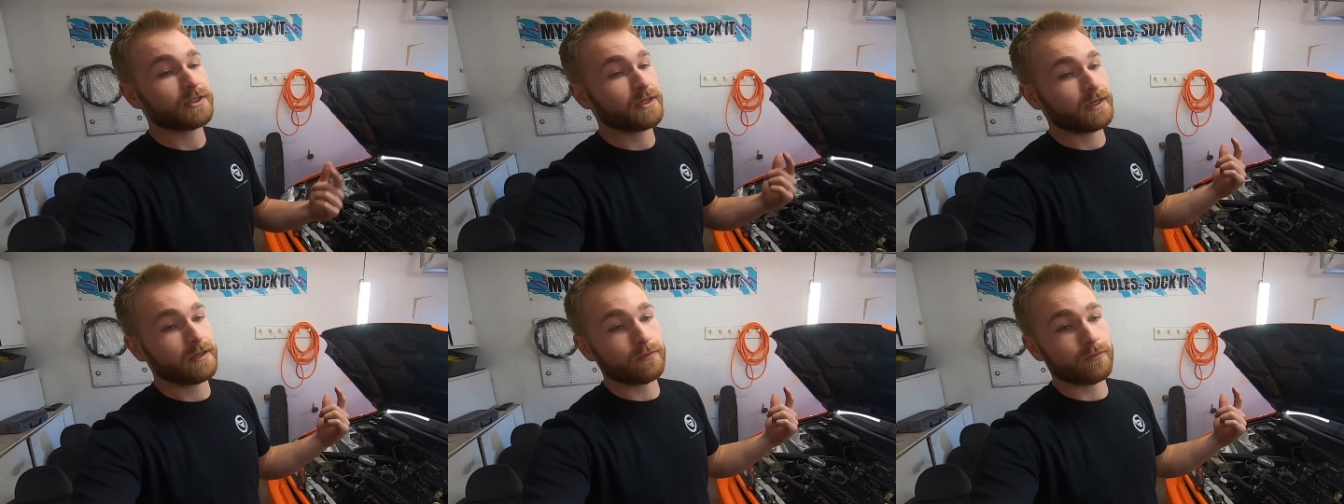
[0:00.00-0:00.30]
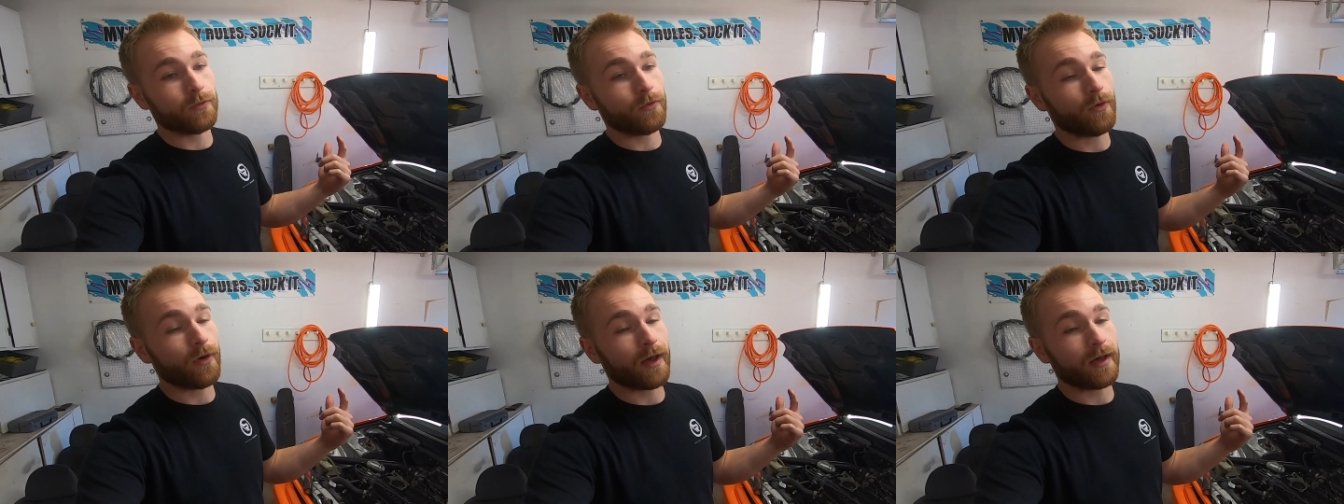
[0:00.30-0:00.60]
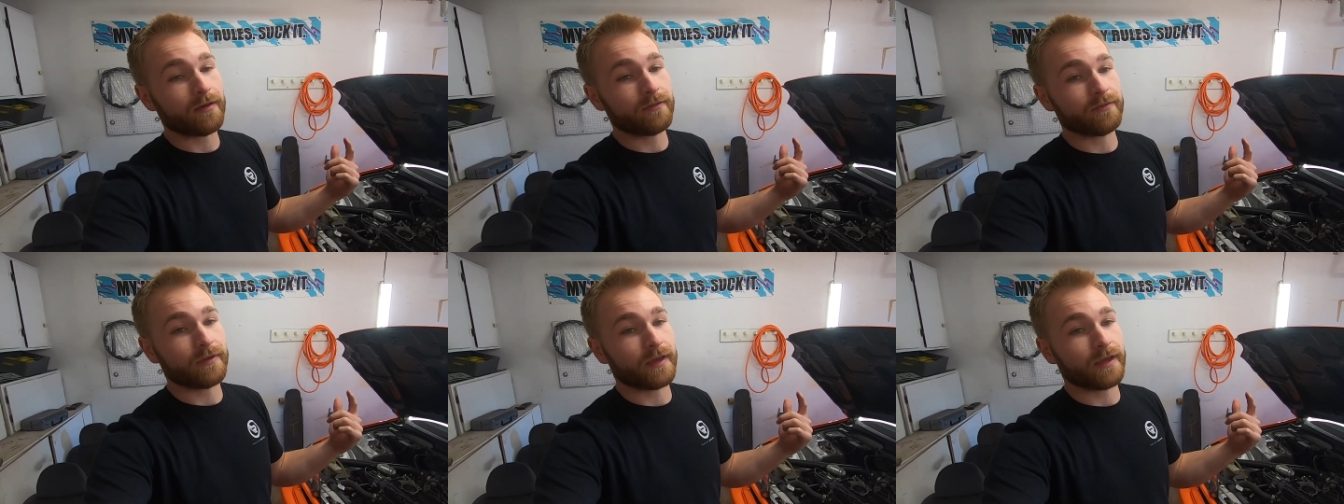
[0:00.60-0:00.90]
and we'll
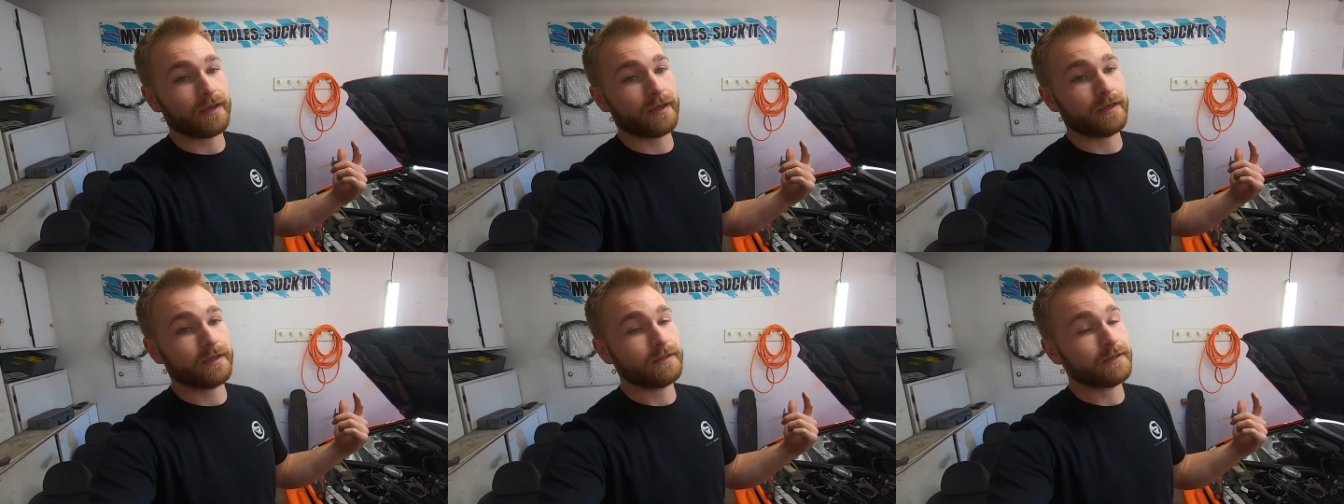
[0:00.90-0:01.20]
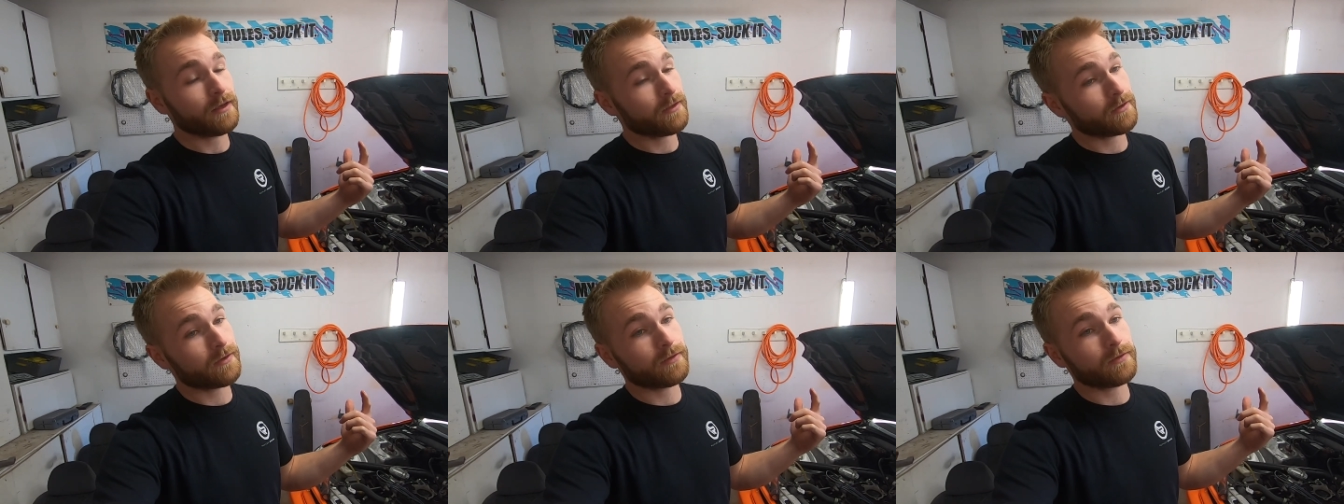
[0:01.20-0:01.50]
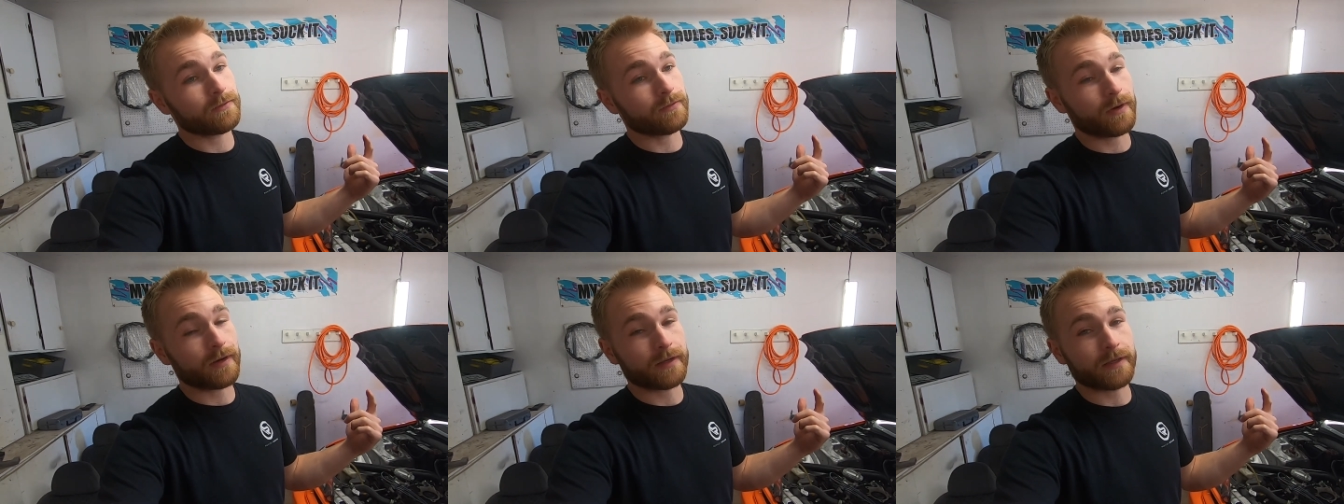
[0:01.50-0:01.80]
have another
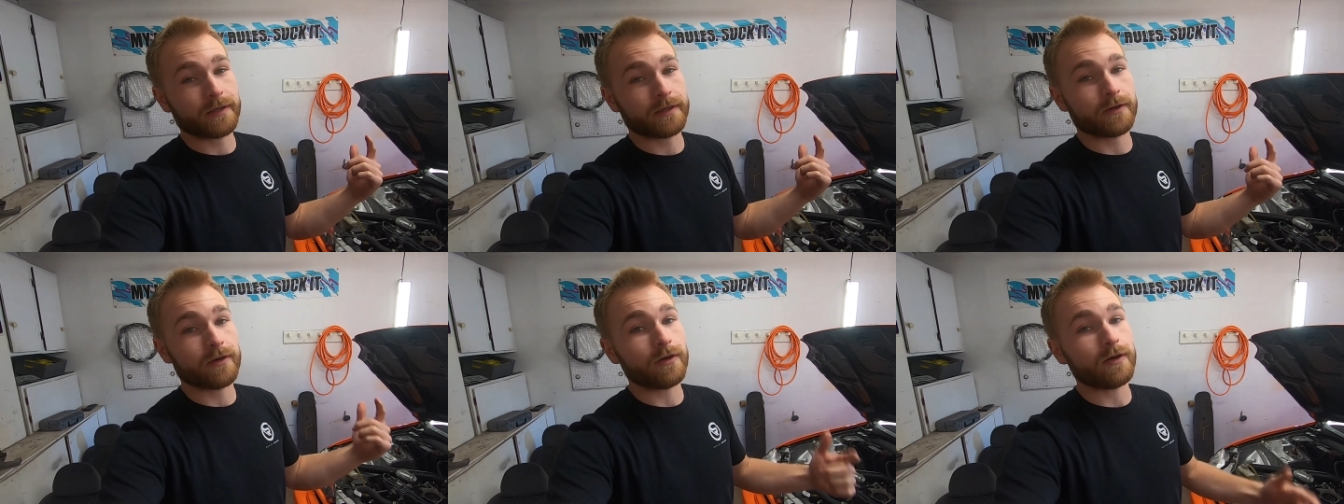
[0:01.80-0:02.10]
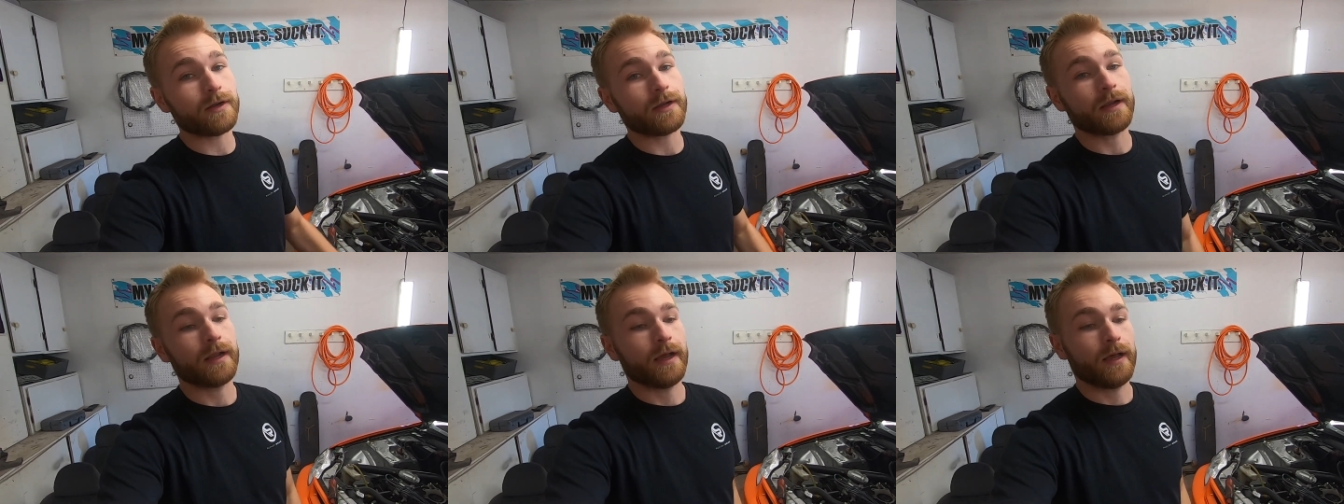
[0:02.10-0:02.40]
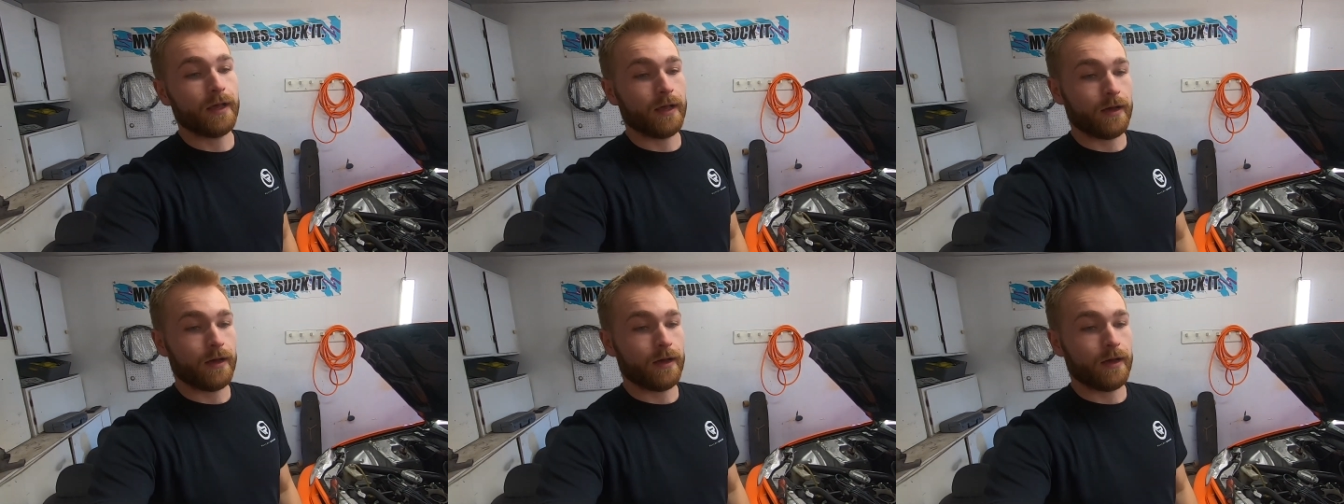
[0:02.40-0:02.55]
running car.